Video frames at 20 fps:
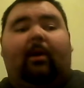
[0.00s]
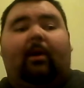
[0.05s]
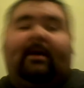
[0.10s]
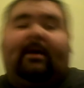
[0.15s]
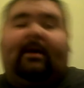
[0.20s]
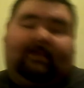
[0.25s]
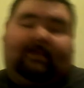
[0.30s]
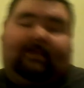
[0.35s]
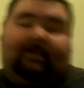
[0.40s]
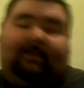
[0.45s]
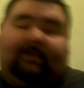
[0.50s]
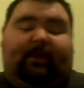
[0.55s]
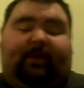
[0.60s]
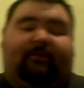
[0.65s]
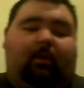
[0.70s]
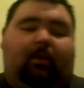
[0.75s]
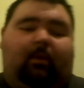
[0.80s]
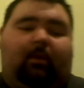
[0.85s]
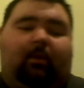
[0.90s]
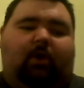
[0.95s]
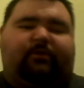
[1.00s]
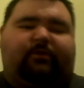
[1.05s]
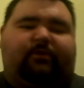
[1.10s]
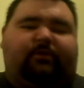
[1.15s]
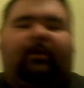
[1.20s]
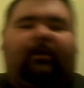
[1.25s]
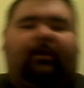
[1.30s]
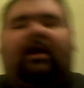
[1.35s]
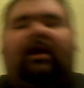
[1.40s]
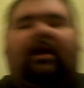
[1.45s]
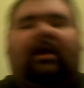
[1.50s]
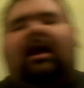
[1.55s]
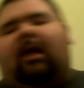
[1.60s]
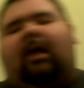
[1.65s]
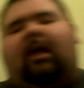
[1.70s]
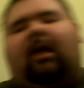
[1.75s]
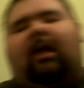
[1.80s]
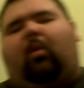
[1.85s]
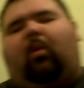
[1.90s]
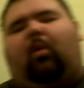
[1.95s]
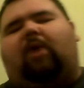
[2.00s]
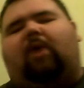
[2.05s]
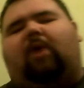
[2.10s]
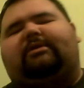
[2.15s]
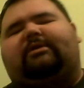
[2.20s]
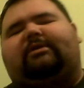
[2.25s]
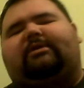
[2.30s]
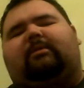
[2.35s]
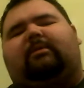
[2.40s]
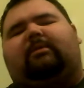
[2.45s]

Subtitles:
It definitely was, but it wasn't,